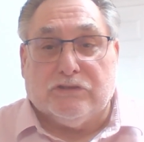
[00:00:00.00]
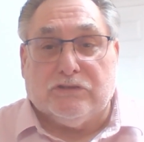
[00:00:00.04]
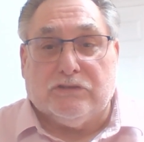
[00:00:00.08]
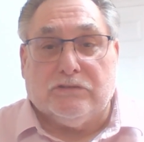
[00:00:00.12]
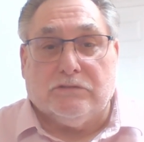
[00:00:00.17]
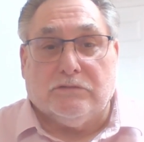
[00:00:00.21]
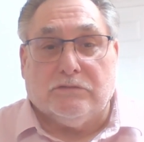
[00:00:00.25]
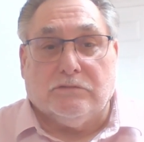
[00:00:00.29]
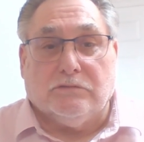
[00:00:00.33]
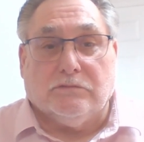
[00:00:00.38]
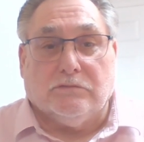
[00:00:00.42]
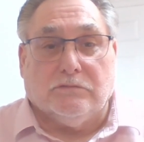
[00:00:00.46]

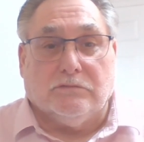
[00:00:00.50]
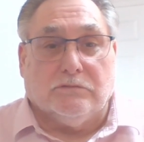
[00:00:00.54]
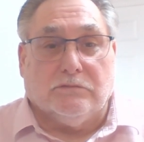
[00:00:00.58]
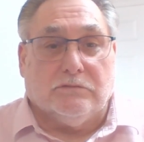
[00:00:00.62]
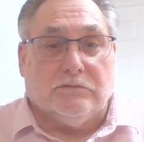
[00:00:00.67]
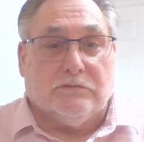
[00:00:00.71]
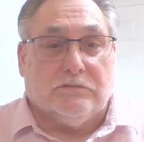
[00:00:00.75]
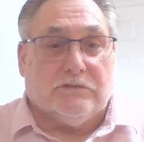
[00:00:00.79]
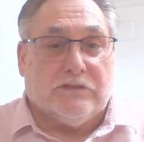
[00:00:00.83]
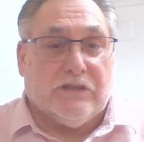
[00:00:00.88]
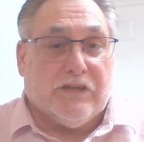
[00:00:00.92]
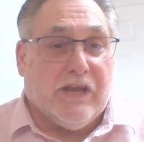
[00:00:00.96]
this
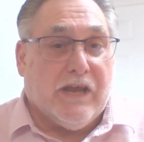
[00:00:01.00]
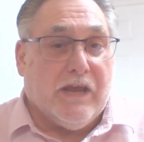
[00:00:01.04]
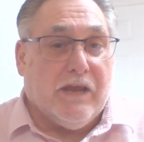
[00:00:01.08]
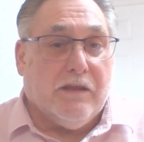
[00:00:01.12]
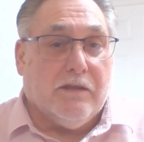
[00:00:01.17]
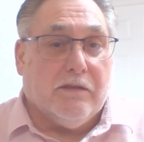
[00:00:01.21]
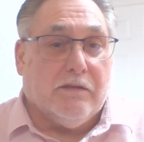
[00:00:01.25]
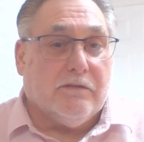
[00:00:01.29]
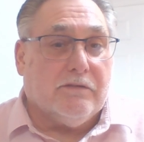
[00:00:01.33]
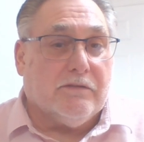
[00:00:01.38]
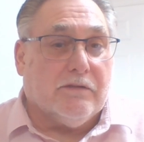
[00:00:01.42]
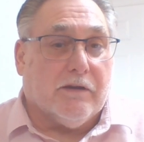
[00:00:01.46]

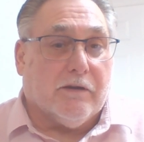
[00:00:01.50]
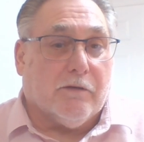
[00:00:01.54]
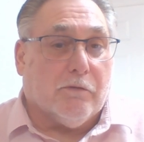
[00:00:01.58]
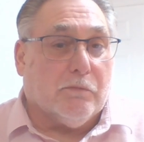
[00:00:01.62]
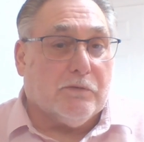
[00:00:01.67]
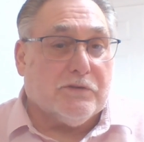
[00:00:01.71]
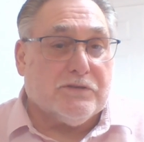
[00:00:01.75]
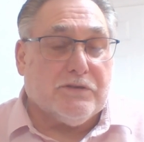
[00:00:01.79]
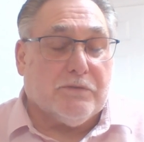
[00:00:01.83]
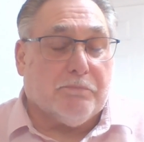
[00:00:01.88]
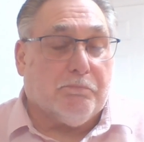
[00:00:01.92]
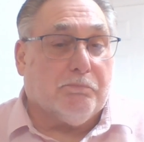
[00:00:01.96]
today there
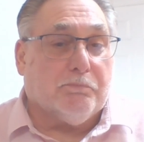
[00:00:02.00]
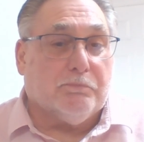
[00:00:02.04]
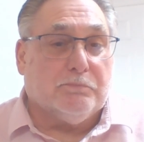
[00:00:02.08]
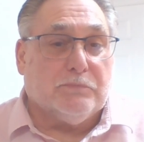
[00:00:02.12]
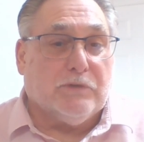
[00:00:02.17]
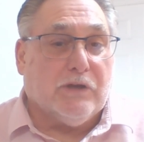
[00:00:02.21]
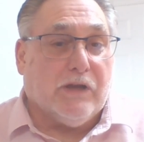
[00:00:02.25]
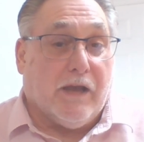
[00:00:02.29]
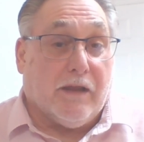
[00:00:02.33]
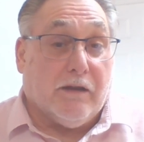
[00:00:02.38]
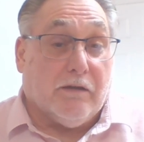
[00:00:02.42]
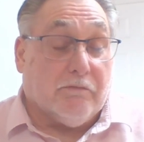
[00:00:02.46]
was a
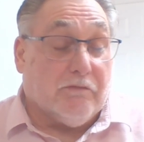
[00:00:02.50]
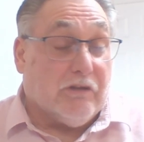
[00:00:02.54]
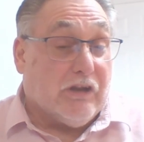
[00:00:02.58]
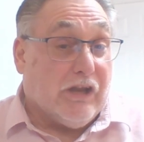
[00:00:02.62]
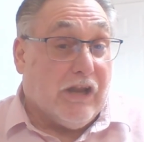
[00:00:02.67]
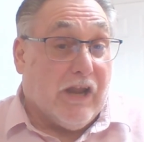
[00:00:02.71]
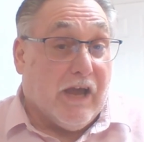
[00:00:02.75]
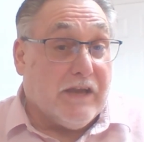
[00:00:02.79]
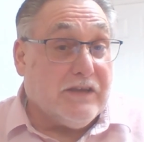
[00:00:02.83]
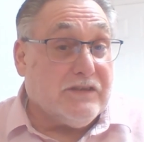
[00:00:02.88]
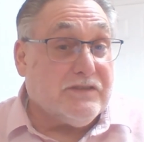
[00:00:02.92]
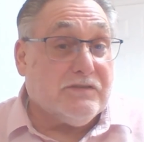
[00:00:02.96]
kind of a
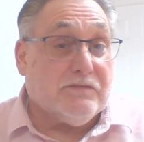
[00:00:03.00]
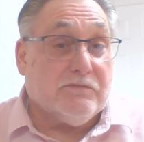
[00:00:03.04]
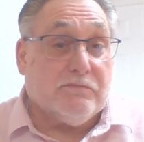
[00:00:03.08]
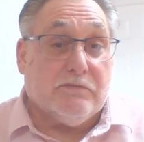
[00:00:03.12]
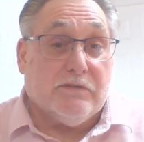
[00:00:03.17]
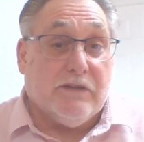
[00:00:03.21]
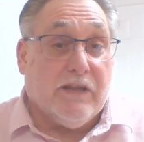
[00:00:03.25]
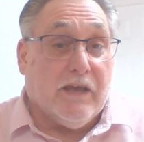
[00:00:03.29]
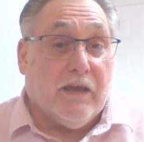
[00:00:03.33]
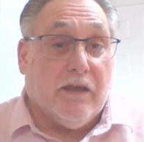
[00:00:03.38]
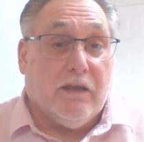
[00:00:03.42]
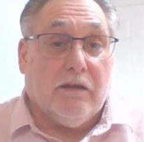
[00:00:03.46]
nice
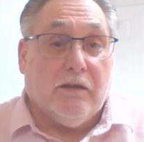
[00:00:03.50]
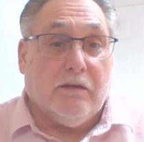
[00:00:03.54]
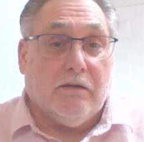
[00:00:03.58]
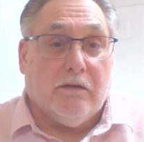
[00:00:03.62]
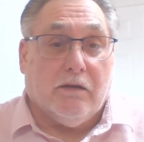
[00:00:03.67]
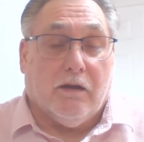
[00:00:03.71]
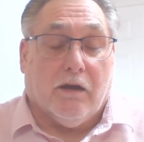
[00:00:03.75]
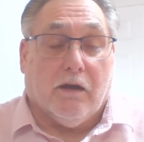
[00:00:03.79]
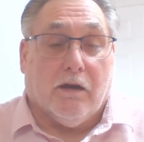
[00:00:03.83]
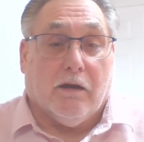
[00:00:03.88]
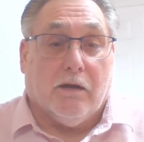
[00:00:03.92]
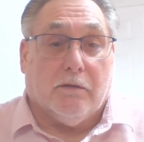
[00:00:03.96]
day,
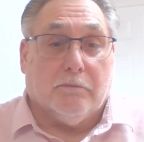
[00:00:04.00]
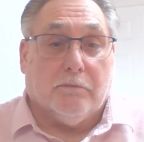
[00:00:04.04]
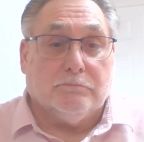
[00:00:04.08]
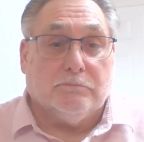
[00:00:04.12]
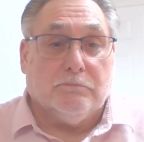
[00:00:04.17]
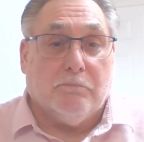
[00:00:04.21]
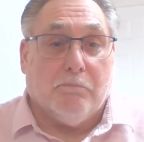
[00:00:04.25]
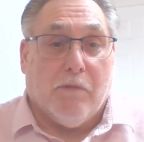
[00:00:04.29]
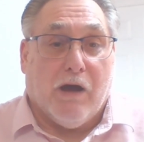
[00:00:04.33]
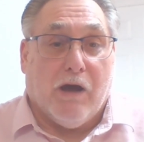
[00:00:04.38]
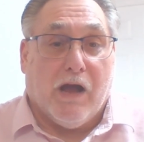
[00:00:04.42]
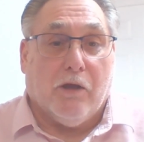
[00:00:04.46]

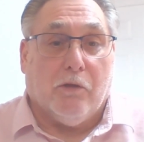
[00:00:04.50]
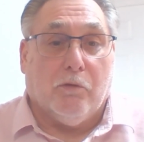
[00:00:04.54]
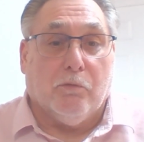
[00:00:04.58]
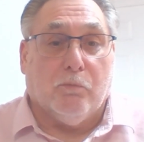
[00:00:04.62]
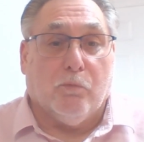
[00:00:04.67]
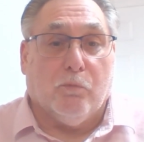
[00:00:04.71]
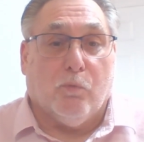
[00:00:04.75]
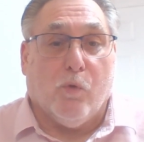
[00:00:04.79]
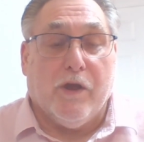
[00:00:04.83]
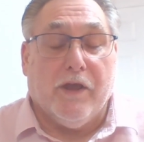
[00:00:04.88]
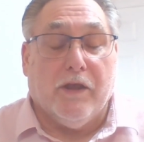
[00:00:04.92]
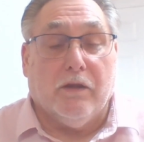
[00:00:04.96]

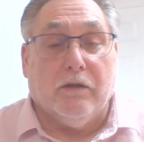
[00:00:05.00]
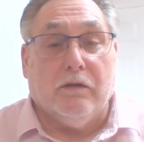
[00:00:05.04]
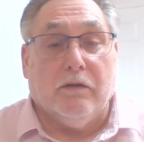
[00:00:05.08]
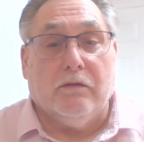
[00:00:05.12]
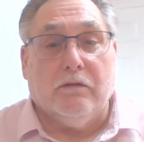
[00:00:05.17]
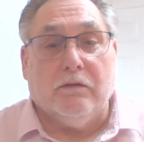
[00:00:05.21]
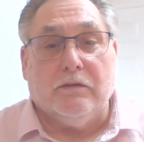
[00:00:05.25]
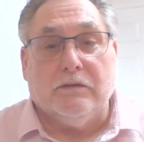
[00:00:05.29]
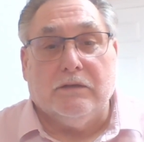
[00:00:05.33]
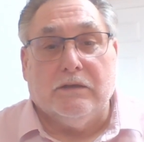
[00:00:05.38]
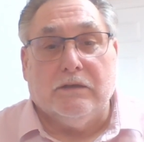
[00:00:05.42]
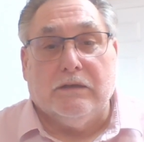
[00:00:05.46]
mild
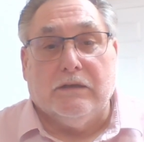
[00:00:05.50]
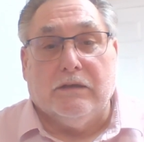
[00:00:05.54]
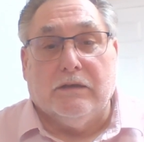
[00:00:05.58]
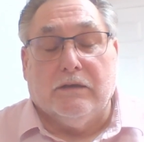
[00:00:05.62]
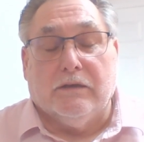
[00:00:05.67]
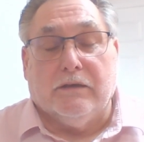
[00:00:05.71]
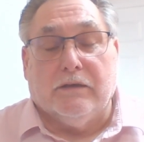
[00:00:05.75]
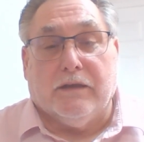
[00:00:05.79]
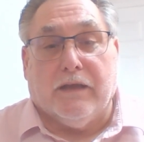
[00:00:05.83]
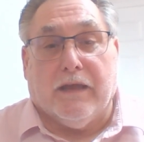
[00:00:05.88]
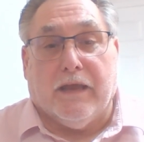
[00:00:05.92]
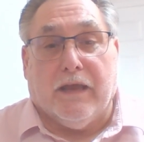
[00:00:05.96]
wind
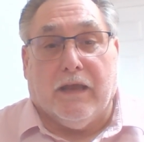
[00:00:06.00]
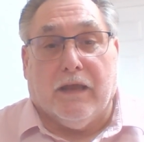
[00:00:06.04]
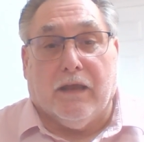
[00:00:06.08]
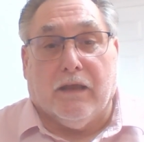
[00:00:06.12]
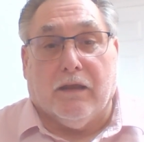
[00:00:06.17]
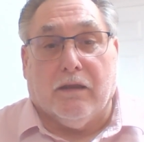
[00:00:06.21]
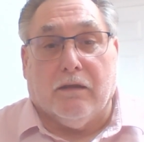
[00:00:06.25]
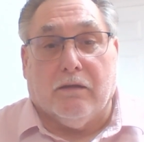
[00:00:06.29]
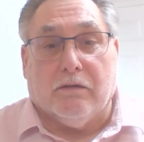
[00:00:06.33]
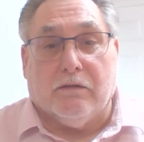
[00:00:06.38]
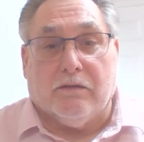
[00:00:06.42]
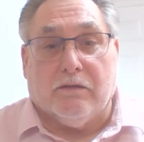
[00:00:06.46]

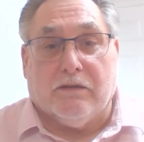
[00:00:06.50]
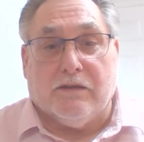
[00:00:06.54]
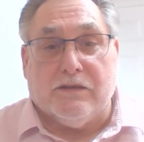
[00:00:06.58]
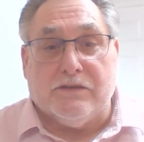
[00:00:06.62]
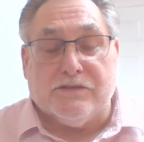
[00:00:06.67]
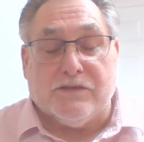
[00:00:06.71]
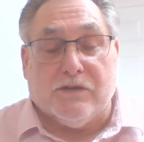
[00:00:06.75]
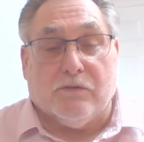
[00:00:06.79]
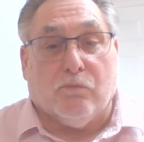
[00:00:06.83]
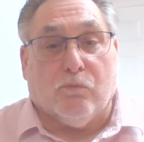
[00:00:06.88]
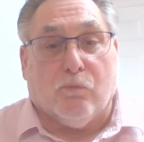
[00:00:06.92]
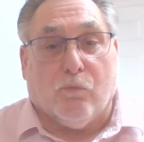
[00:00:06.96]
and
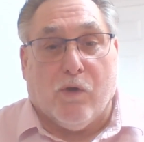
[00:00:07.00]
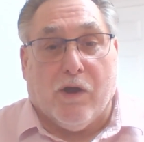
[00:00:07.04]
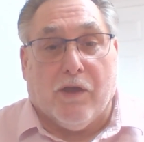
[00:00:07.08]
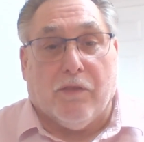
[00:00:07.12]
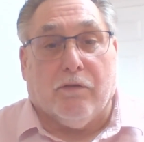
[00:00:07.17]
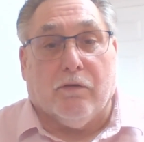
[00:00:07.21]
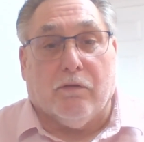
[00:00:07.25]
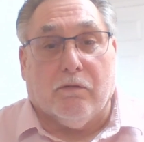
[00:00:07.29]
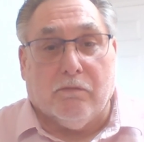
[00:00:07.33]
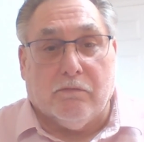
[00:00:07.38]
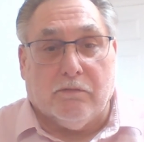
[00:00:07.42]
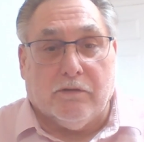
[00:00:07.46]
decent
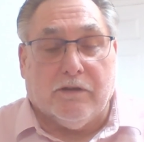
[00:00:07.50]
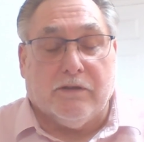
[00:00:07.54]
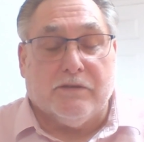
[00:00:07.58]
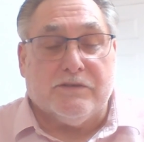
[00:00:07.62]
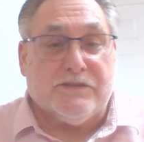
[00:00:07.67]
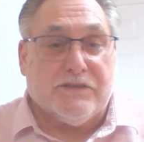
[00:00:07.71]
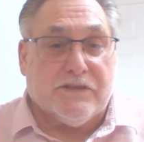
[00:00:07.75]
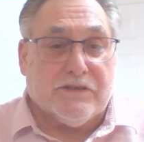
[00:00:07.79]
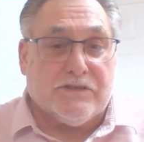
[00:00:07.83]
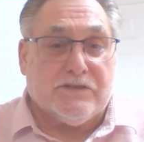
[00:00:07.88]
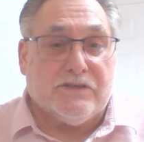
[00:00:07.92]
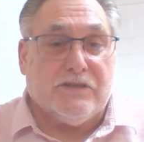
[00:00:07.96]
weather,
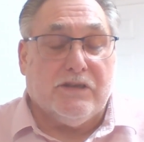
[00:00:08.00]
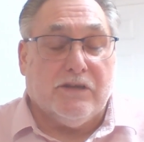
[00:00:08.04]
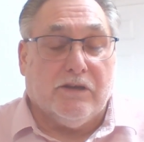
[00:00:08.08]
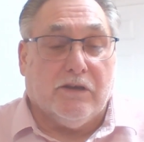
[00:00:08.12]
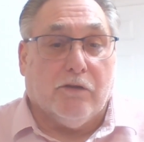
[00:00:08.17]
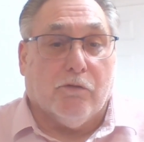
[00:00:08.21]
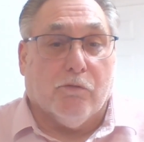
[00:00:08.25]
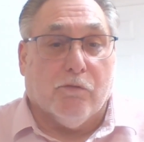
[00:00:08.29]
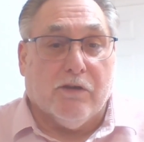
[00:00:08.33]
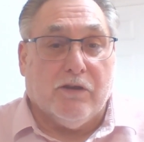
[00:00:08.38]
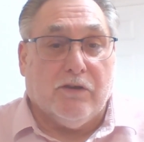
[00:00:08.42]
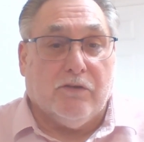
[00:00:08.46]
it's 60
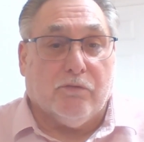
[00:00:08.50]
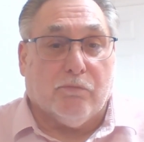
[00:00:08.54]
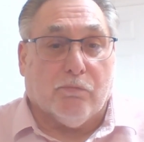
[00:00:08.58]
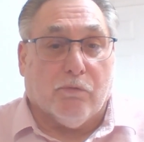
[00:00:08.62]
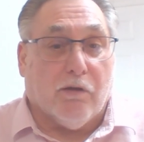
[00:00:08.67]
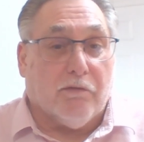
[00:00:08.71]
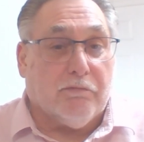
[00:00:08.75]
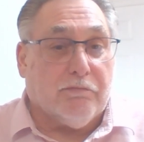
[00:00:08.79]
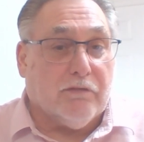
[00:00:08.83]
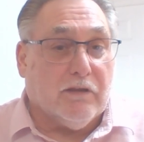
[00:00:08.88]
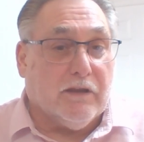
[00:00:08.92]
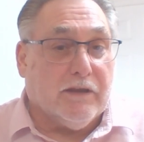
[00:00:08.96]
degrees
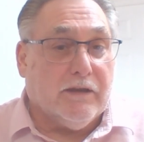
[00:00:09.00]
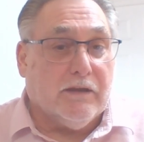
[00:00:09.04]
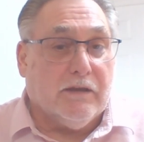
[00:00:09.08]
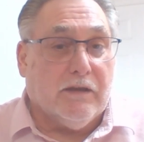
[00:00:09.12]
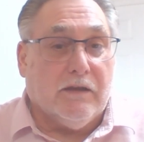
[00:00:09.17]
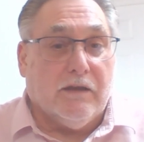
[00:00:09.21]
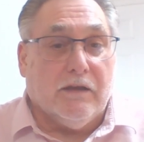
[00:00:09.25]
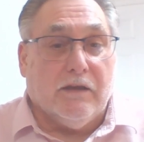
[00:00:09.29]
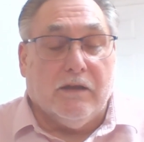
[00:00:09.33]
roughly.